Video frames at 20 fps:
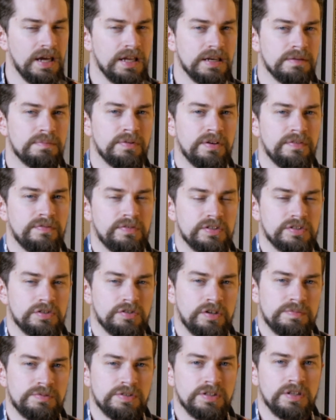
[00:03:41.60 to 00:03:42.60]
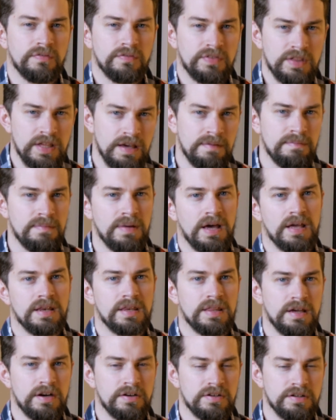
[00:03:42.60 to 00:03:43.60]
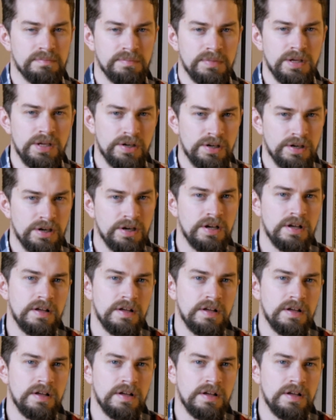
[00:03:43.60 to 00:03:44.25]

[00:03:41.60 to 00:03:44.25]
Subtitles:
and a brief description of them and their demeanor.